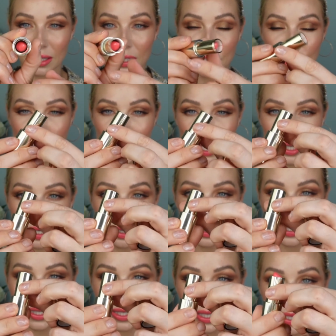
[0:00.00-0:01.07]
the shade
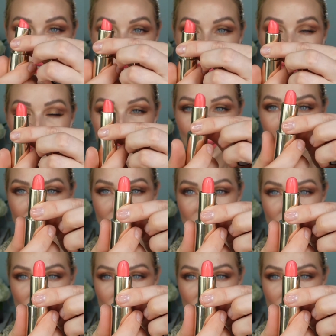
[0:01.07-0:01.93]
CBlaze.